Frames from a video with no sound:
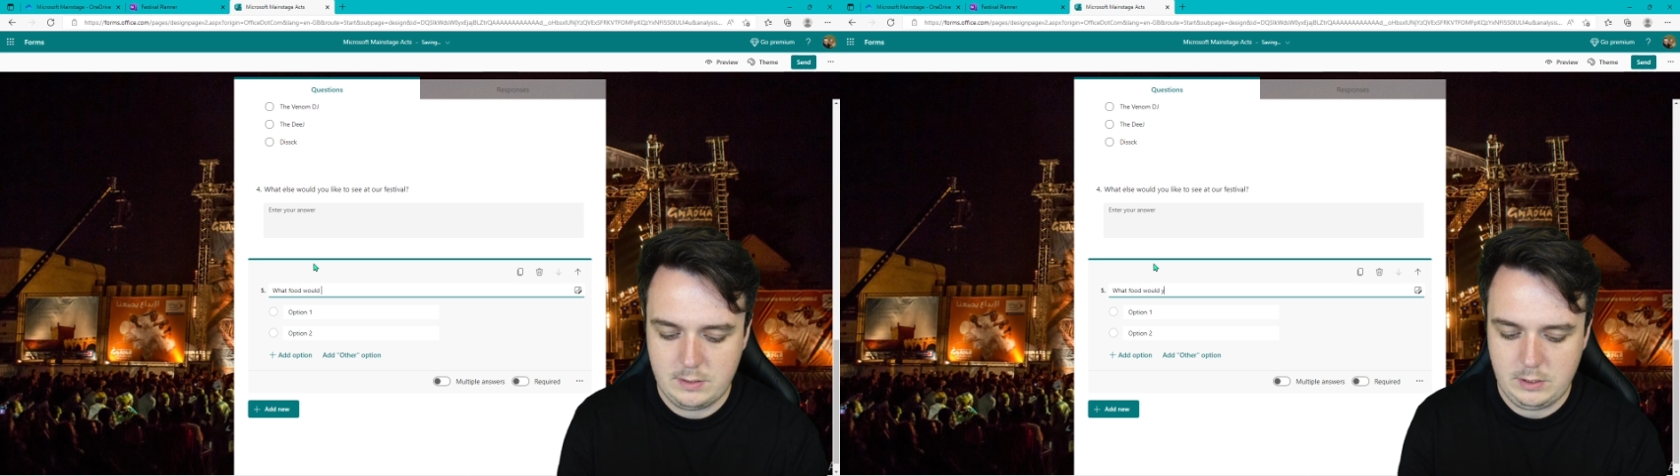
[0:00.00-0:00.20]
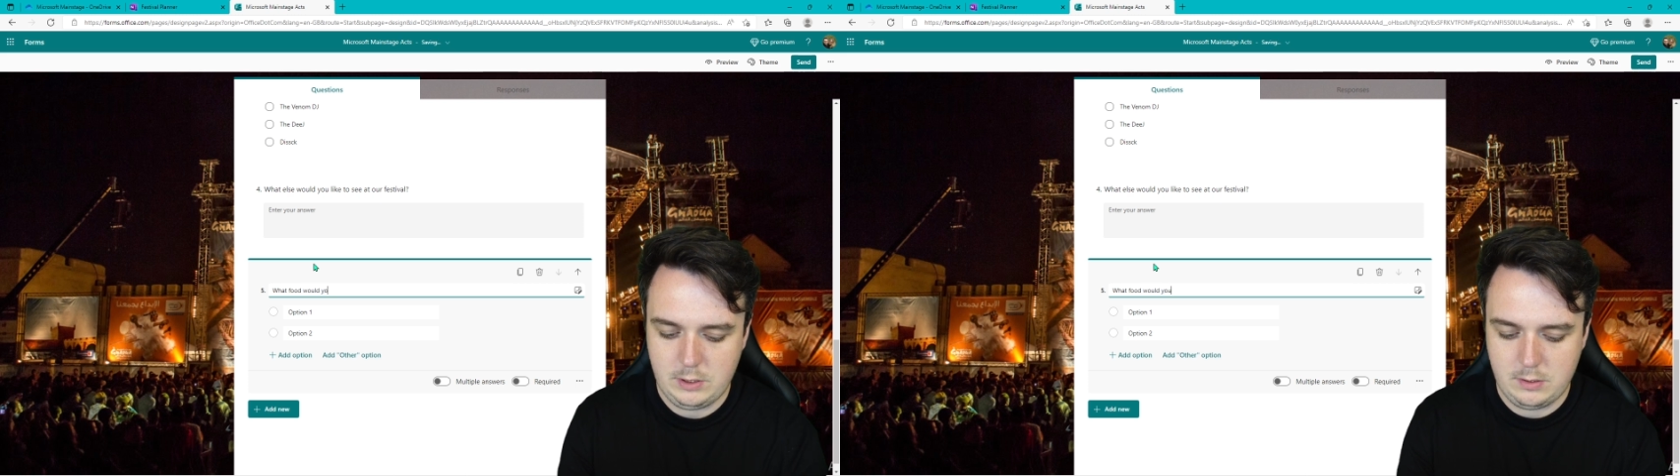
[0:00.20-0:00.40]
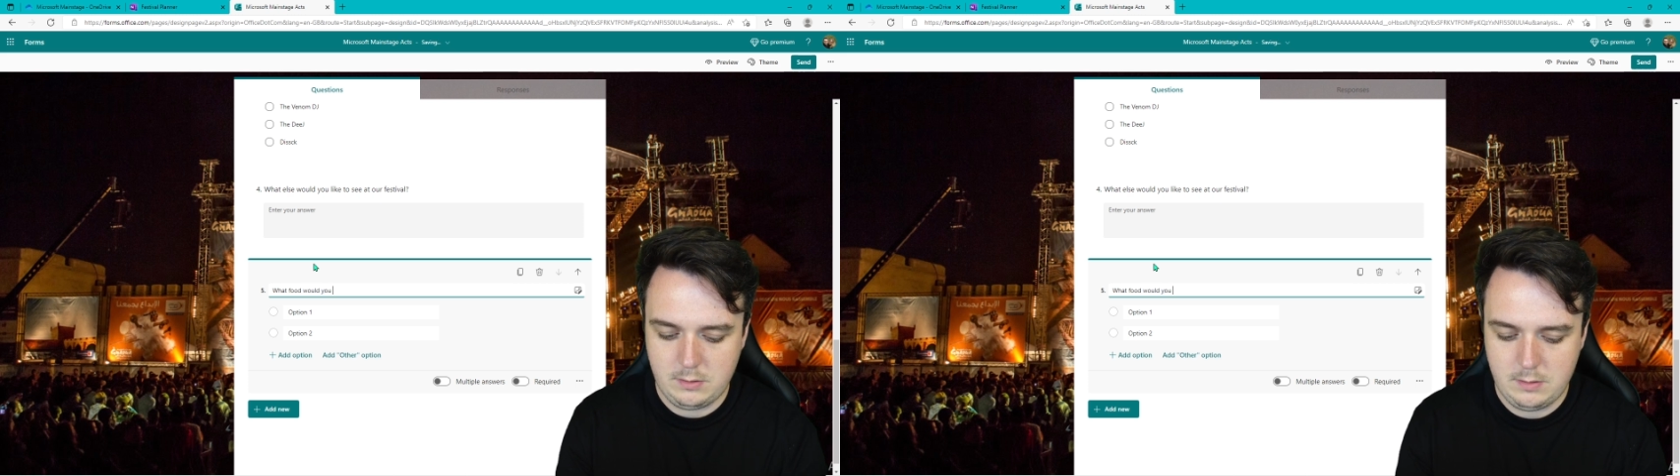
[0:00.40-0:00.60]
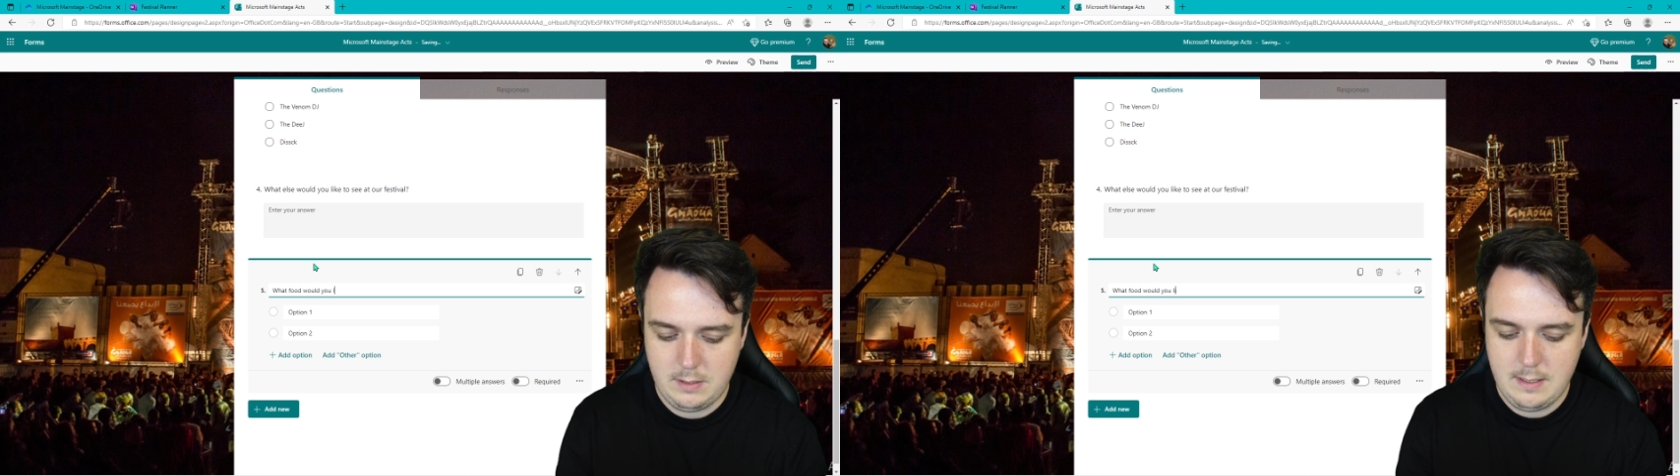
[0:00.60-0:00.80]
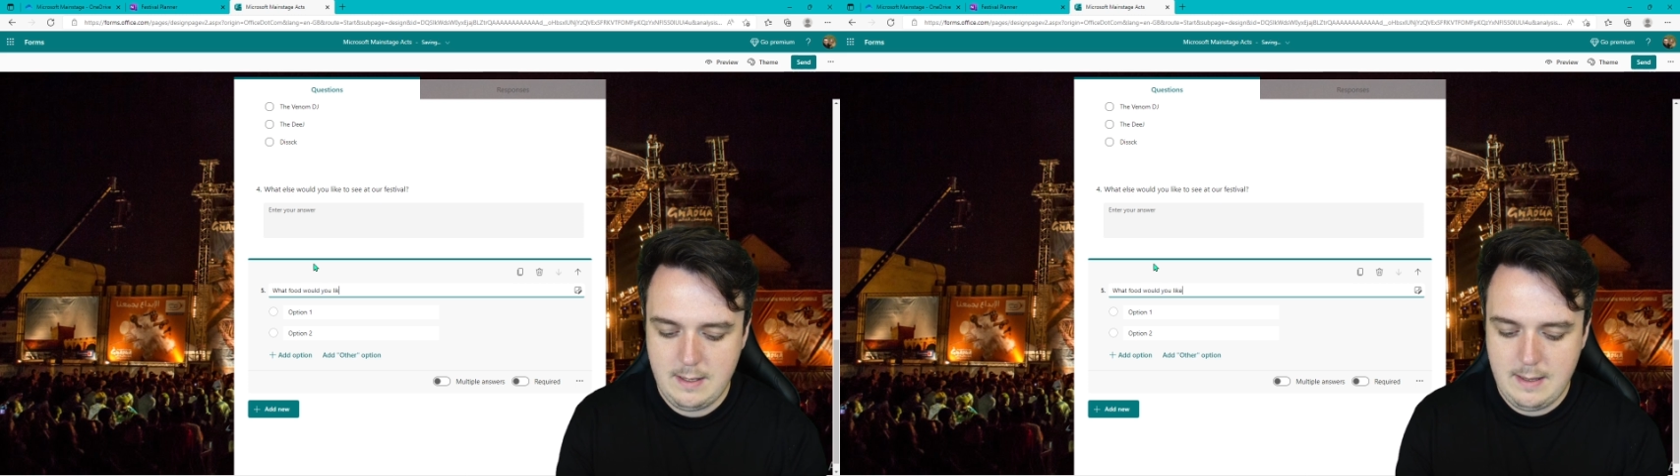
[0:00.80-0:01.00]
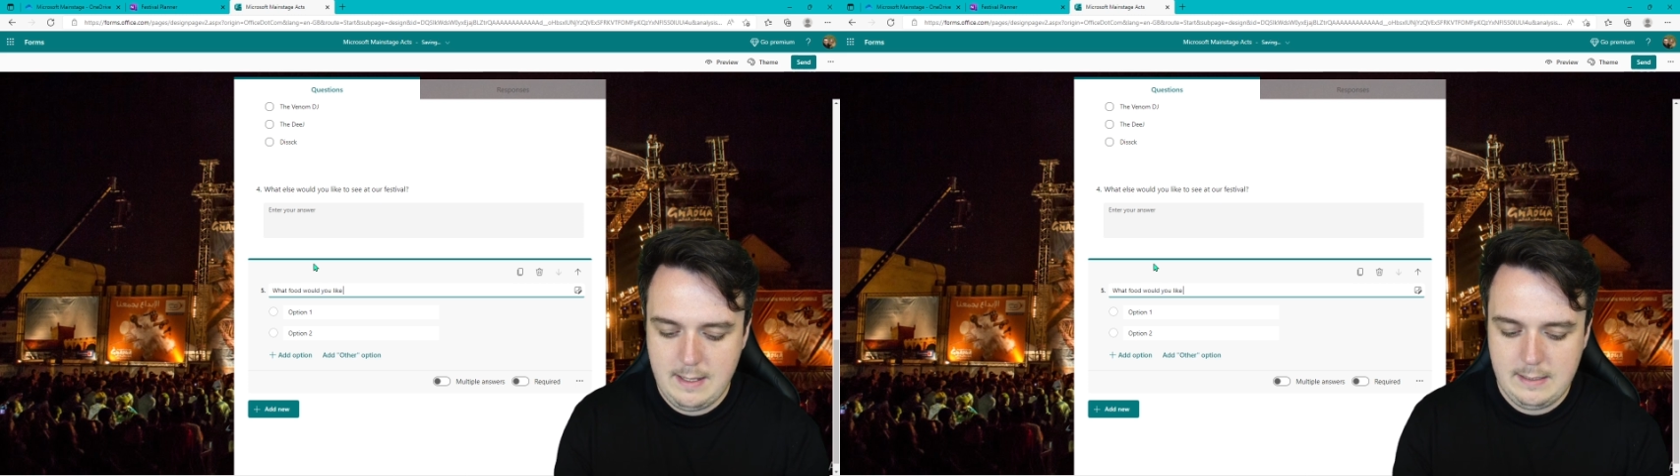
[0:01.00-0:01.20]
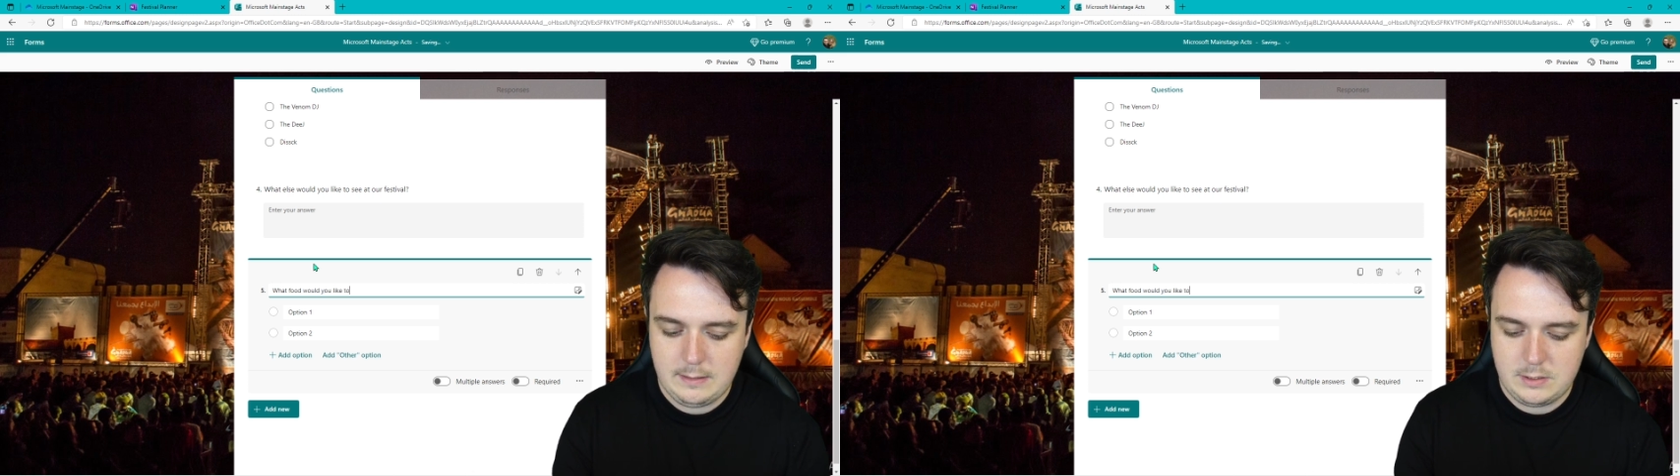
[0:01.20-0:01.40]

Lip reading: you like